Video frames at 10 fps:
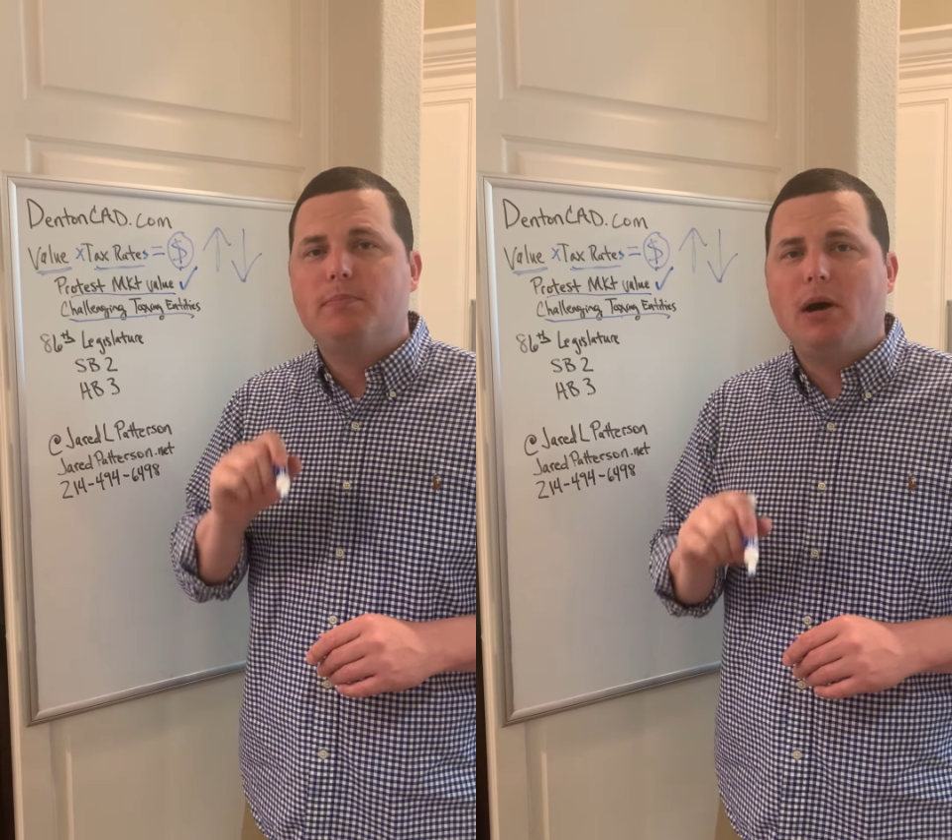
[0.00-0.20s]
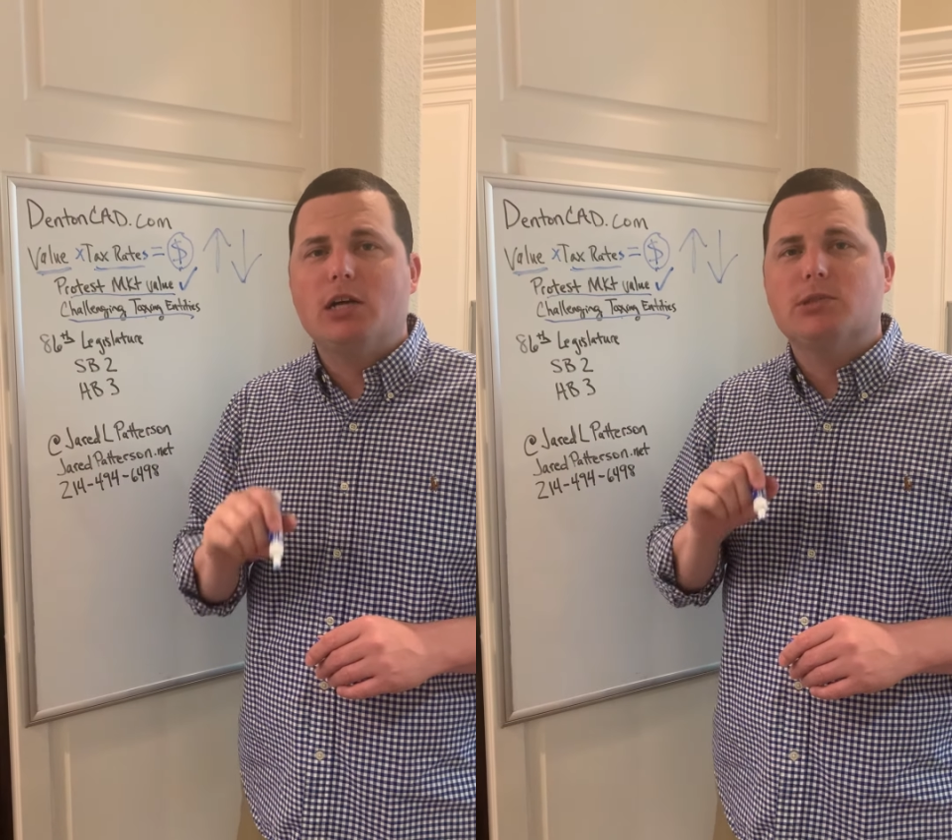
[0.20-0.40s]

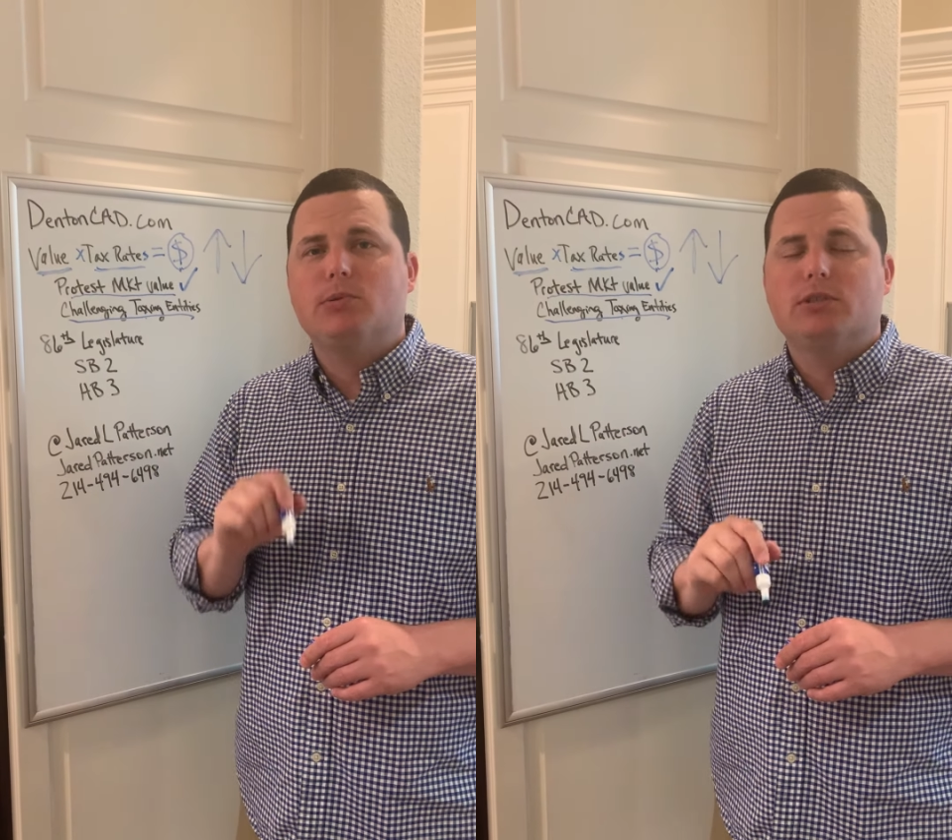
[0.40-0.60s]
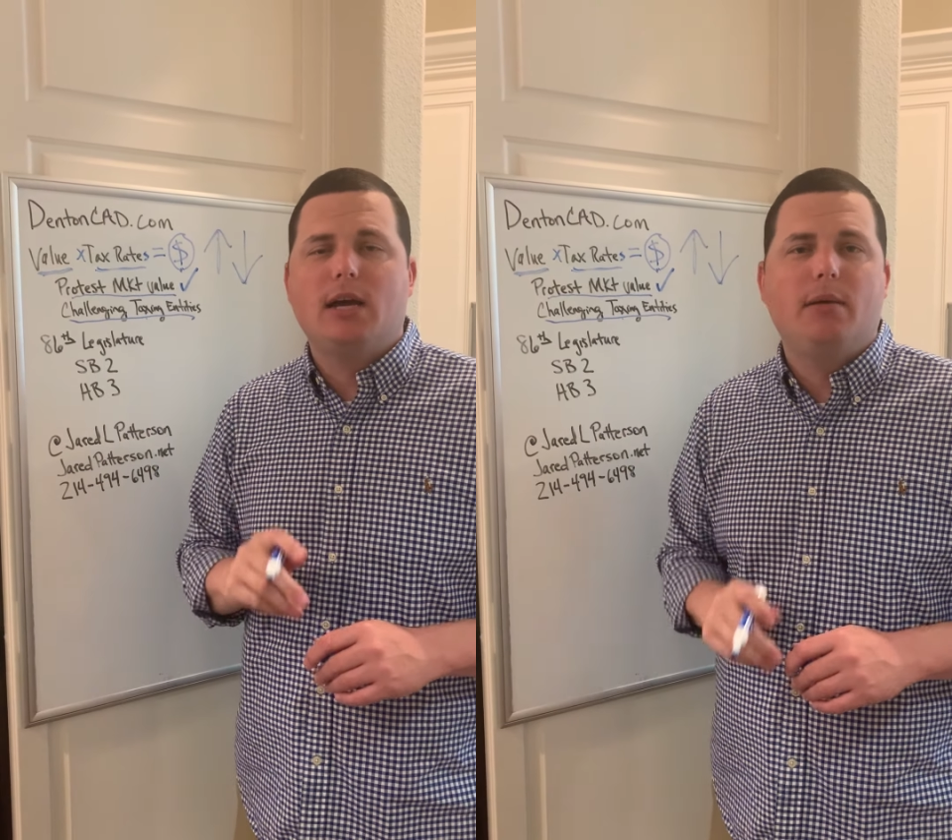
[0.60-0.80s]

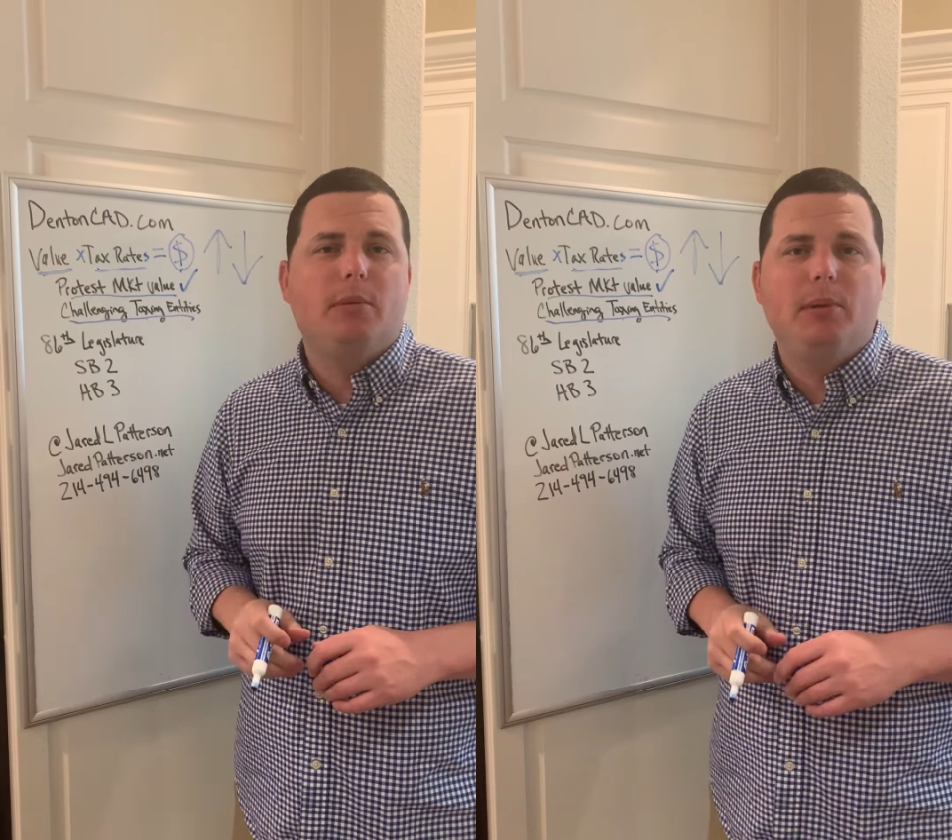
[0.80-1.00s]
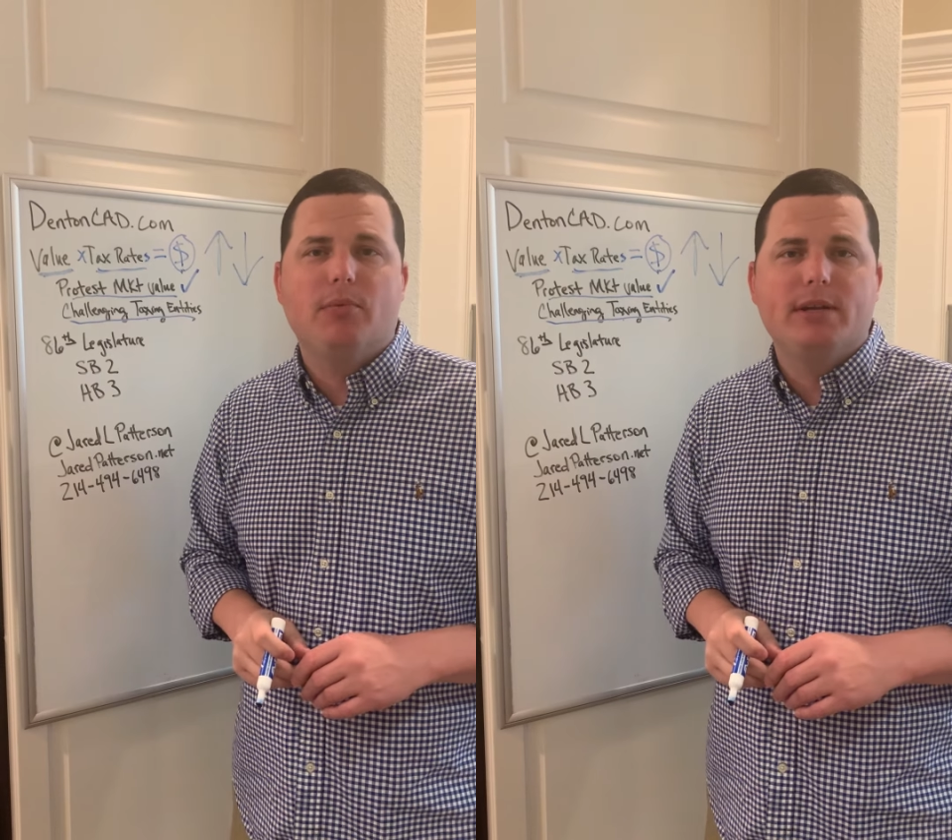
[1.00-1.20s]
possible time to
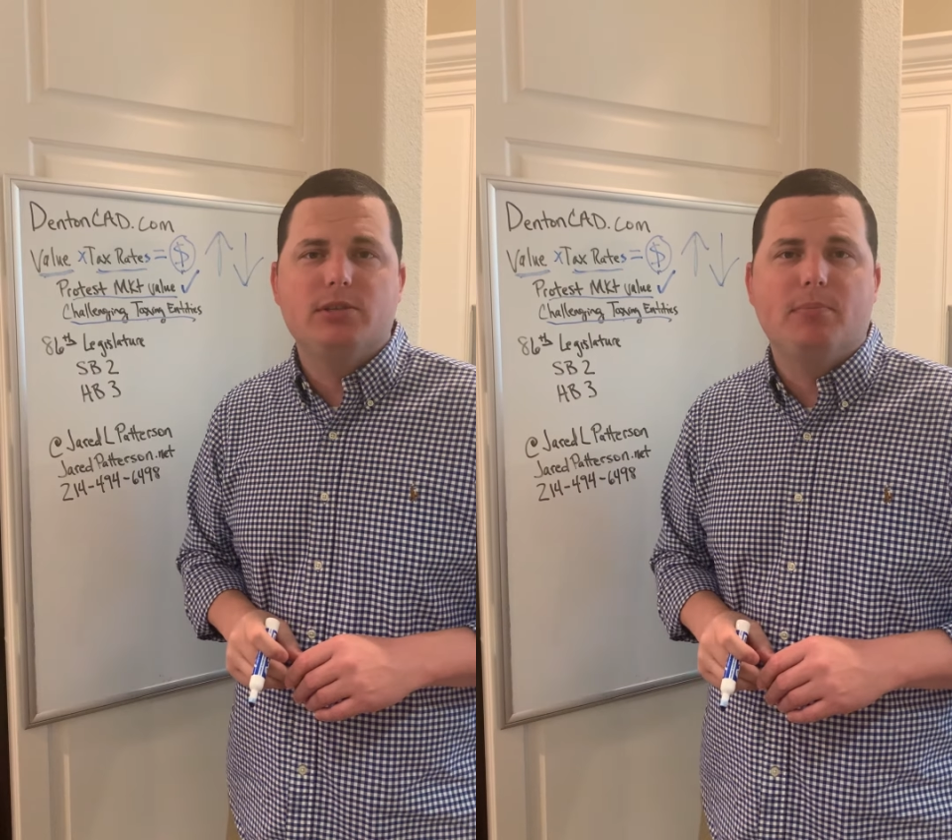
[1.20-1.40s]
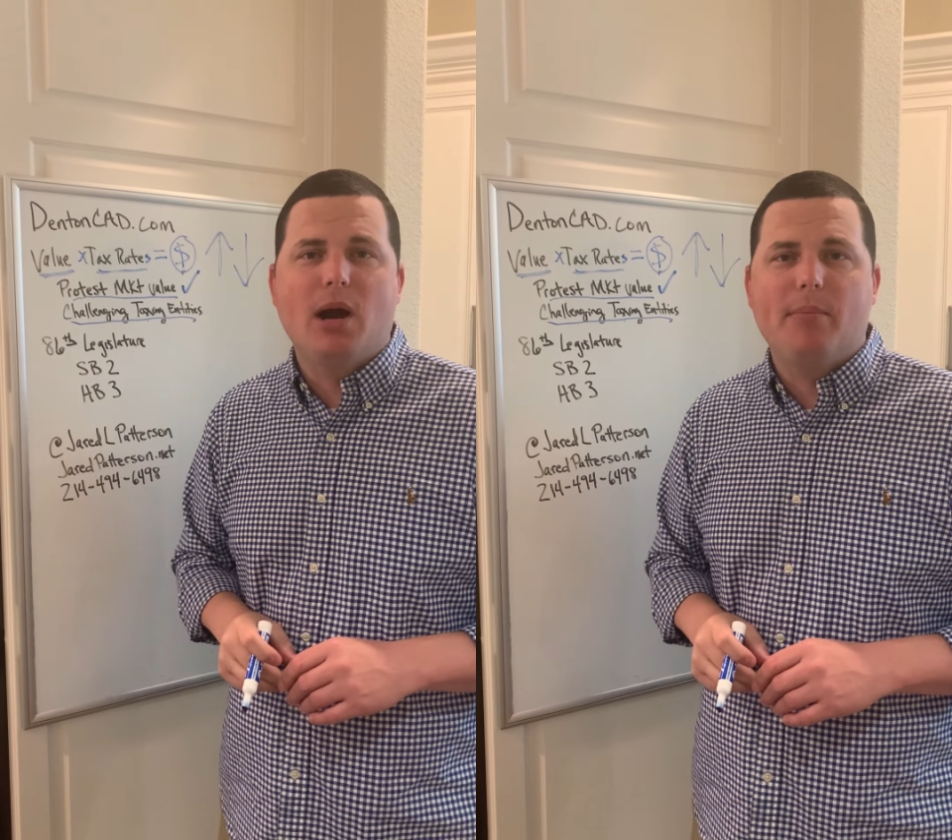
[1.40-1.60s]
be
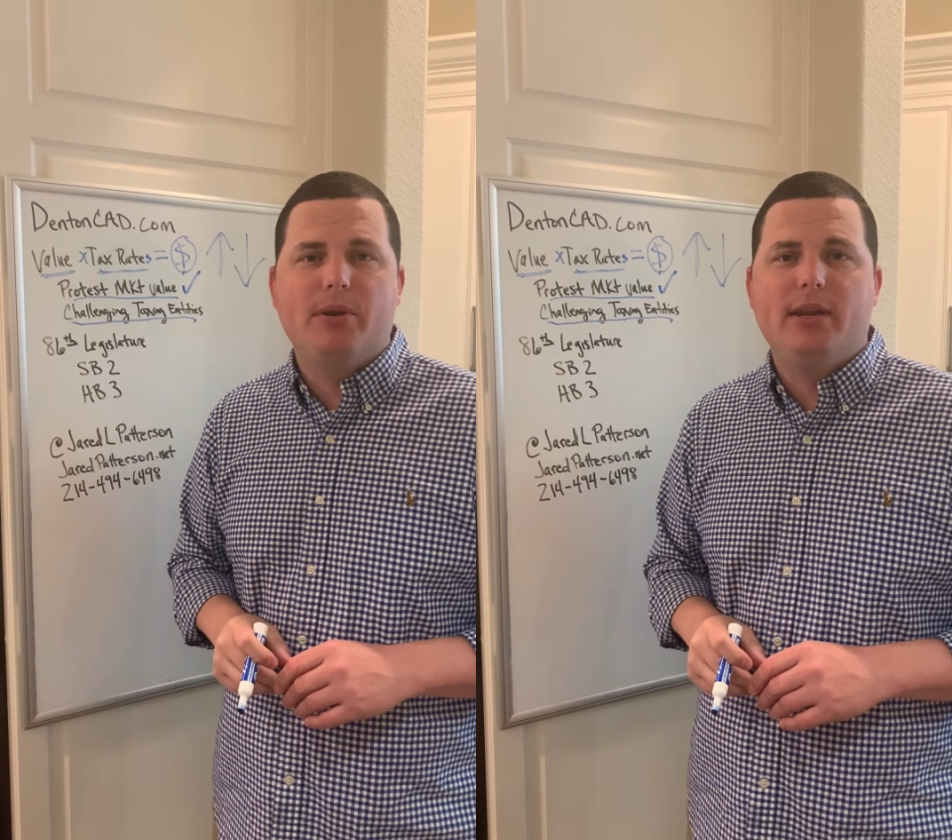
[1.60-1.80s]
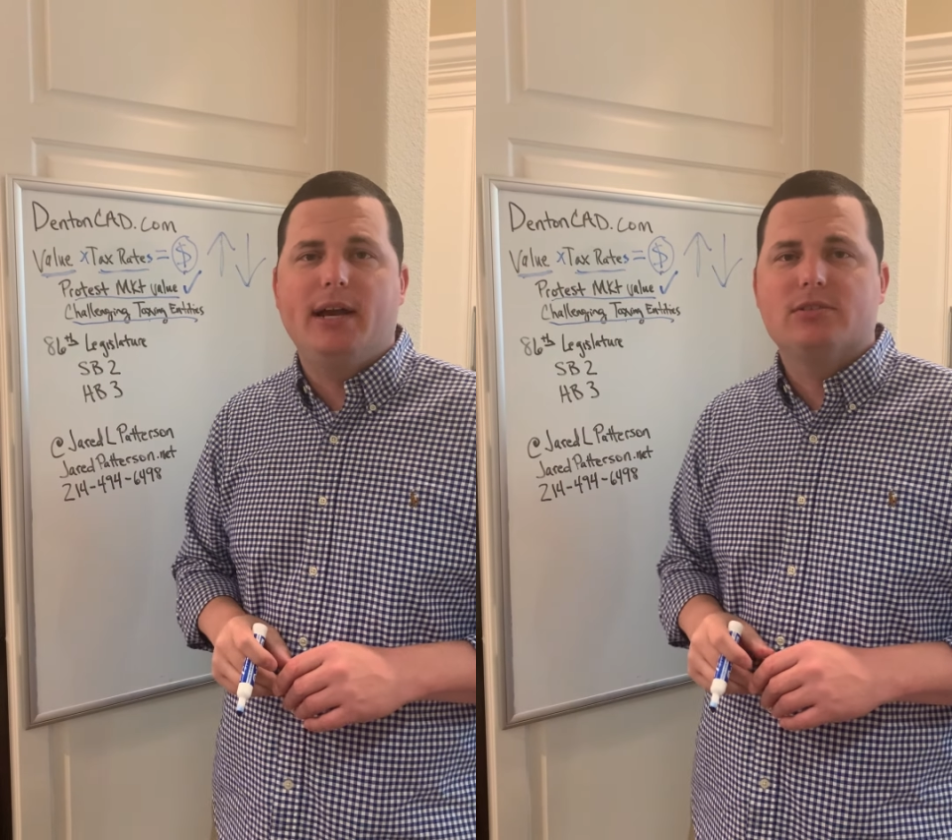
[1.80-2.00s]
raising
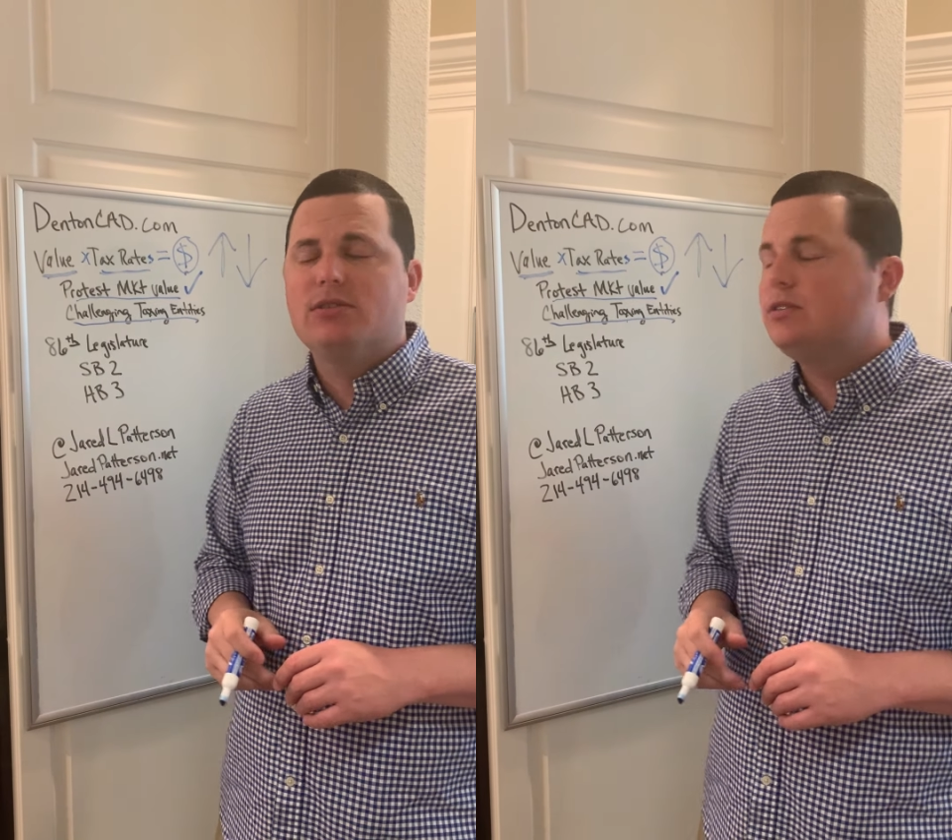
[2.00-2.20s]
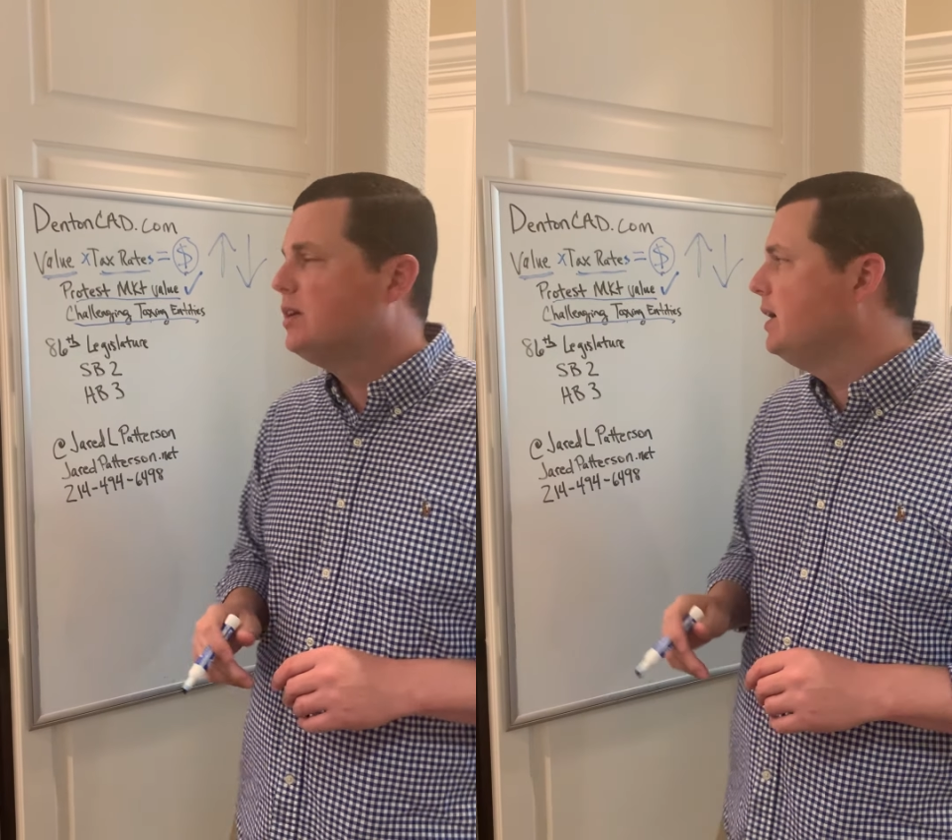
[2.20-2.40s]
property taxes.